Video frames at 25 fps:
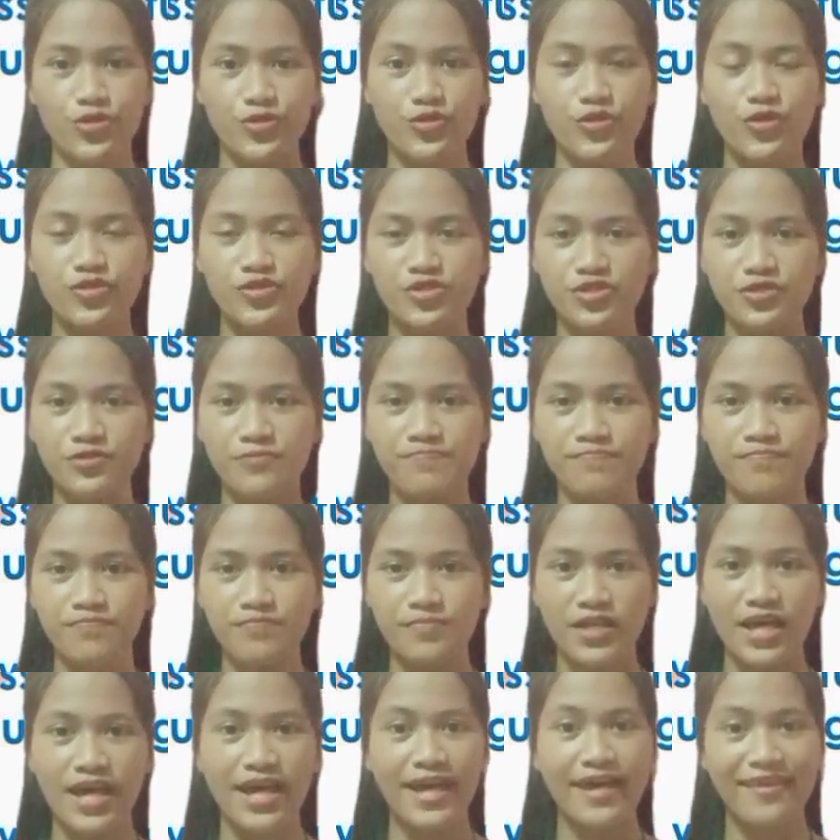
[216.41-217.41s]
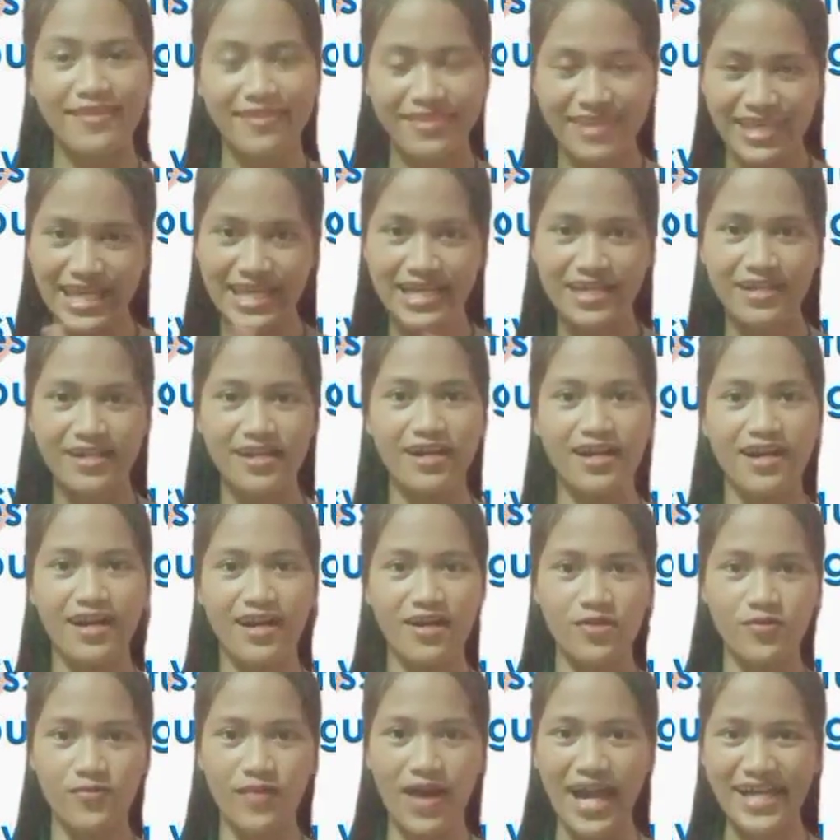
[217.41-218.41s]
You should think
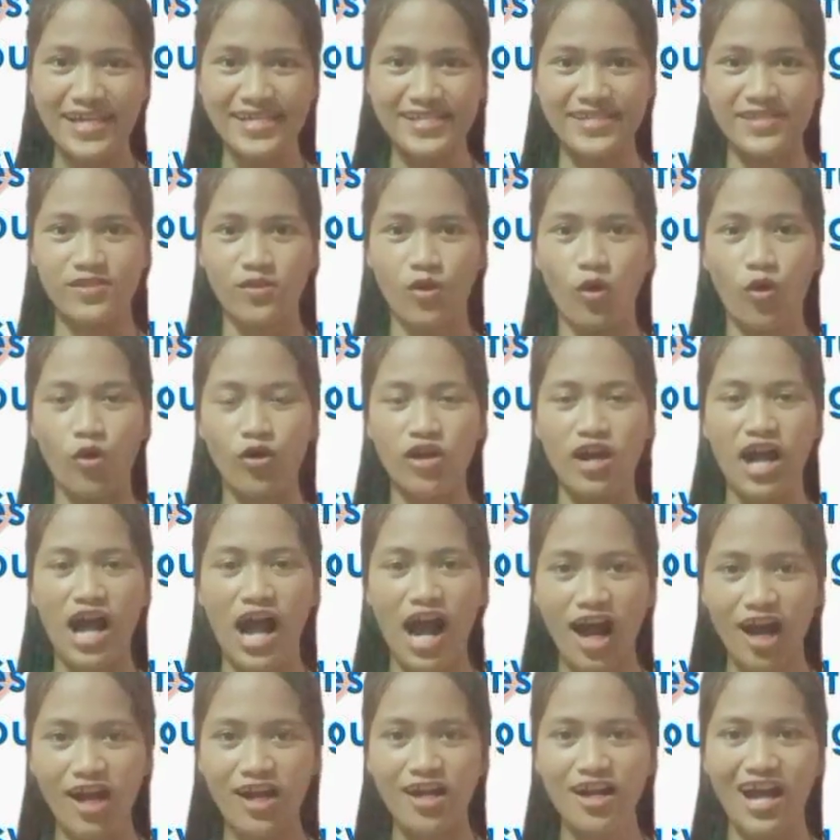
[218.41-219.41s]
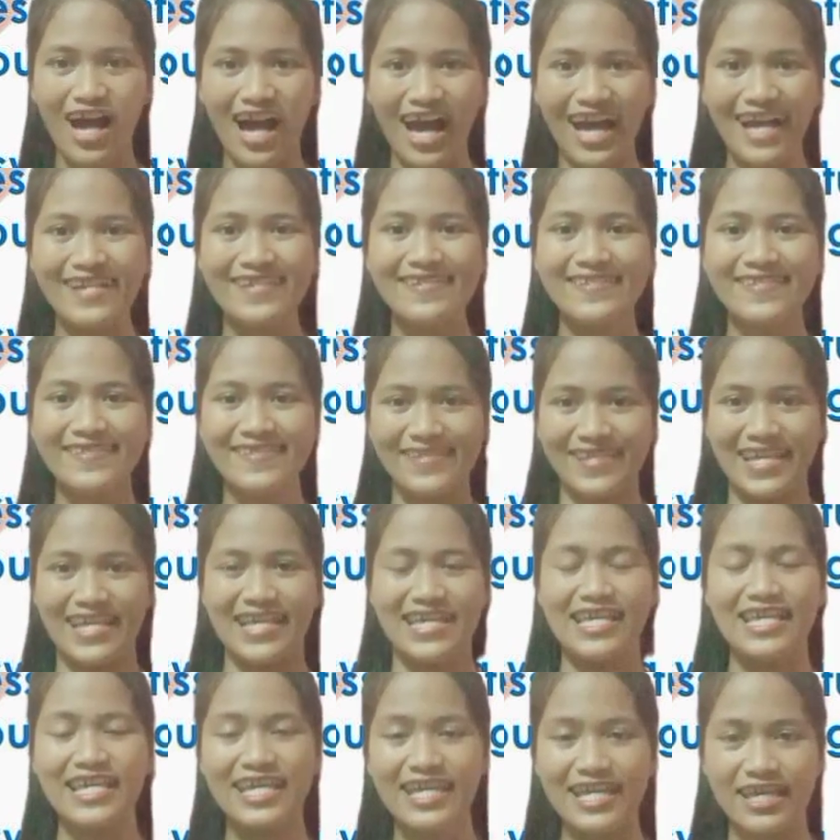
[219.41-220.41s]
RICE or
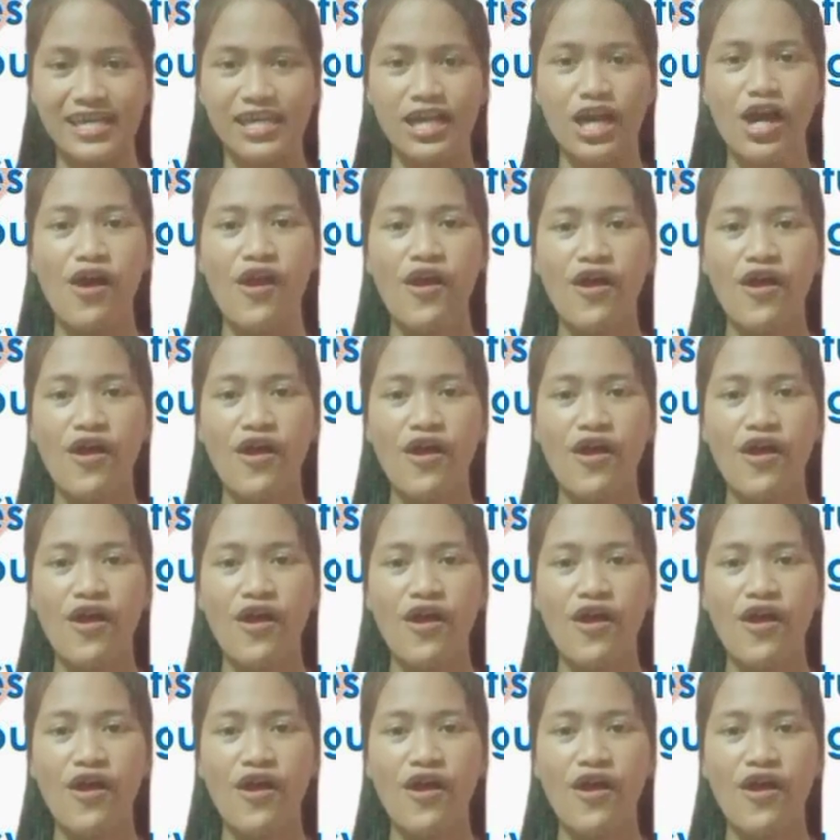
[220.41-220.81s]
R-I-C-E.